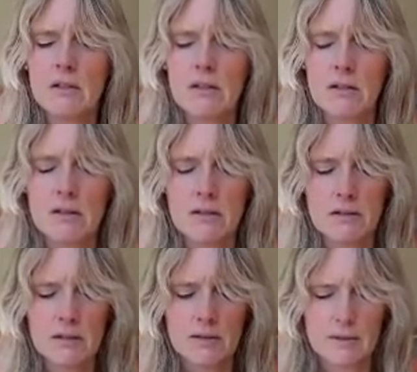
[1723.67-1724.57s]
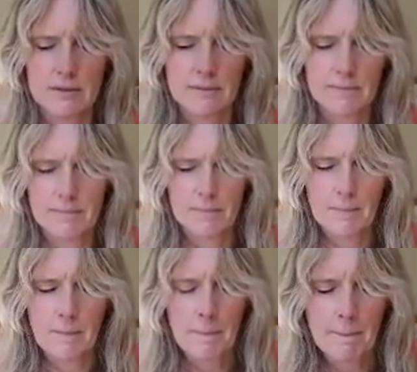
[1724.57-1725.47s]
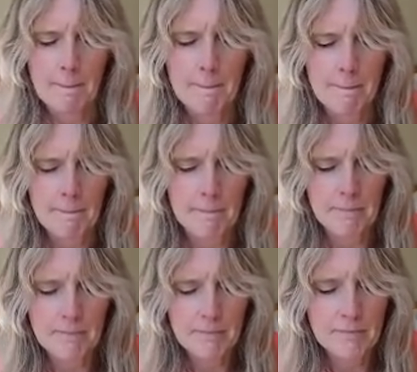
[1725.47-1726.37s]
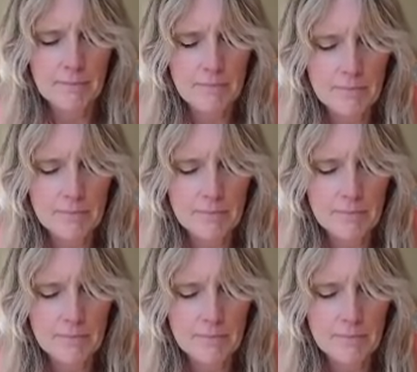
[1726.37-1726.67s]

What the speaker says: Nobody speaks.